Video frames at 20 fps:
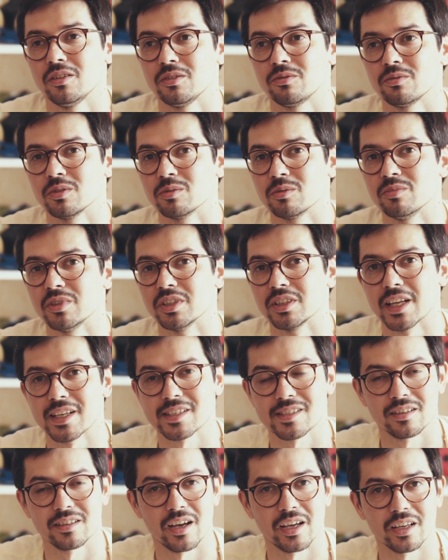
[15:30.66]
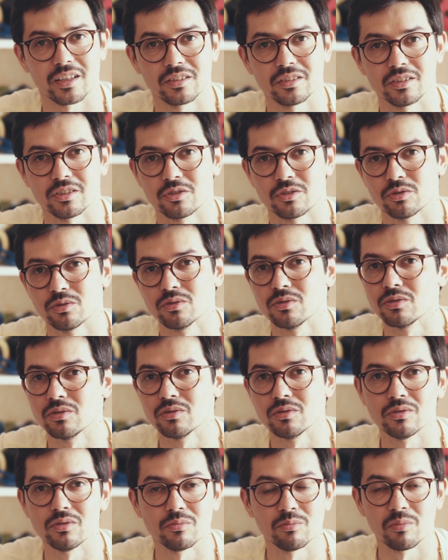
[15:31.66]
it will be less likely
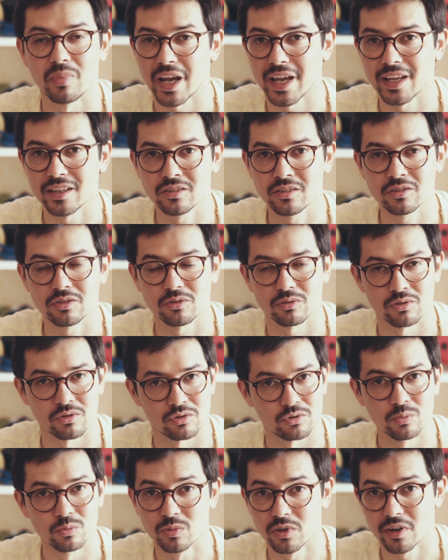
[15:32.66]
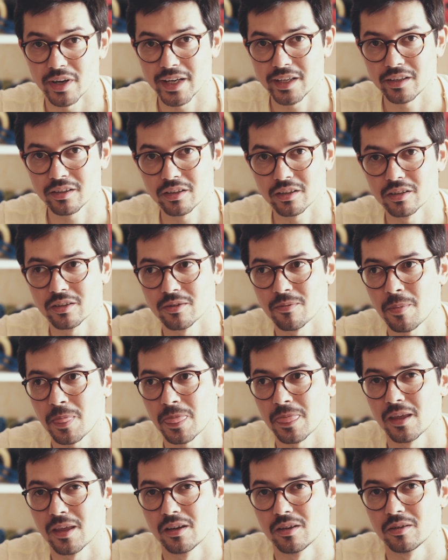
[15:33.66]
to bend or to break,
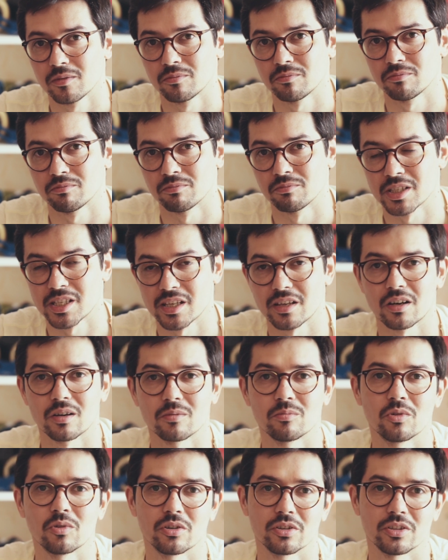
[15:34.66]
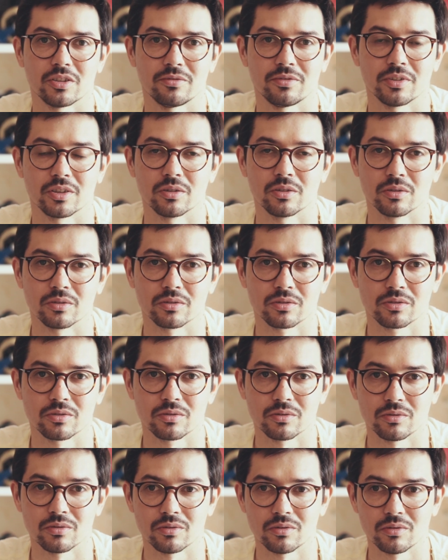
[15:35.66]
but they are more difficult
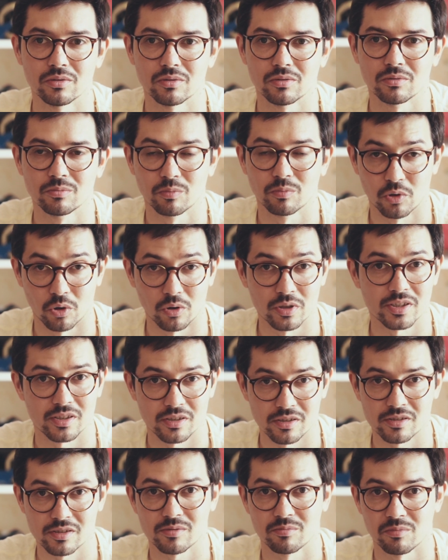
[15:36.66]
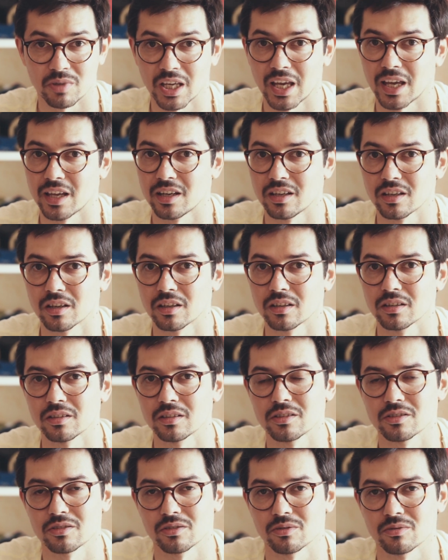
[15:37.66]
to process
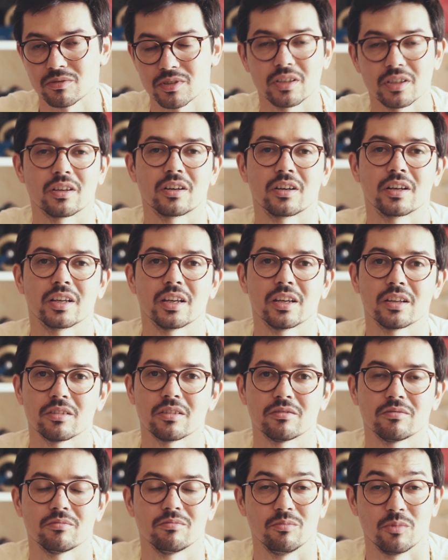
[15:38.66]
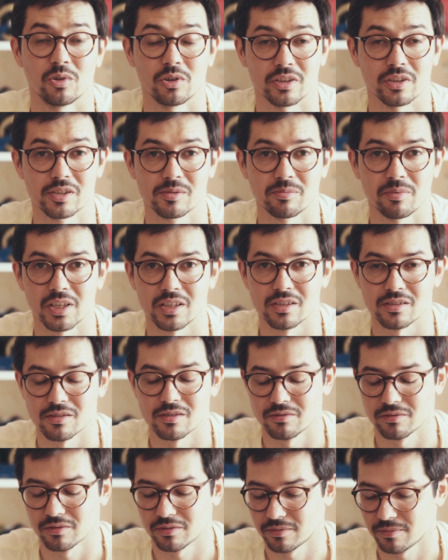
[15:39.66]
mechanically, so they are again more
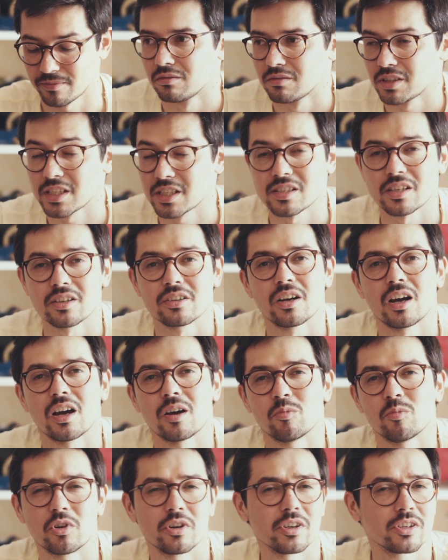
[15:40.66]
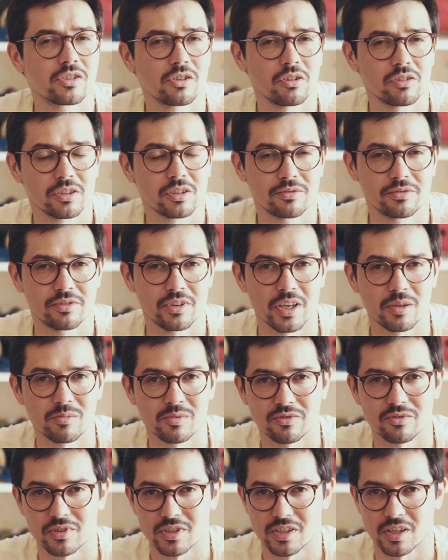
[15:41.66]
expensive. Then there are more exotic
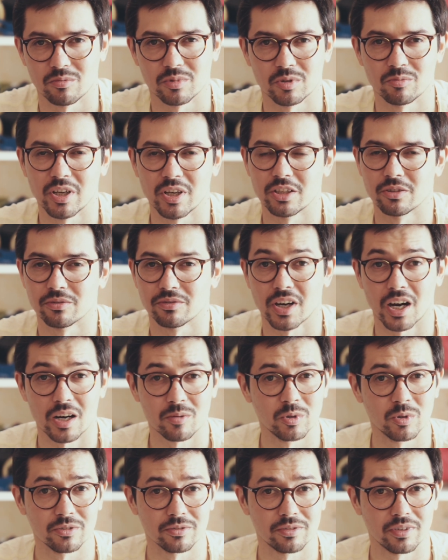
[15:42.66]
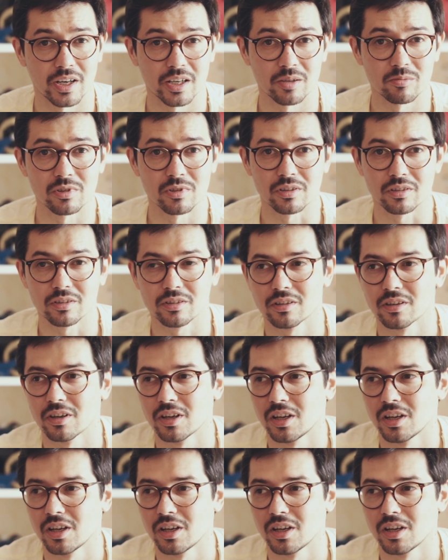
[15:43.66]
frames, for example, made of carbon fiber.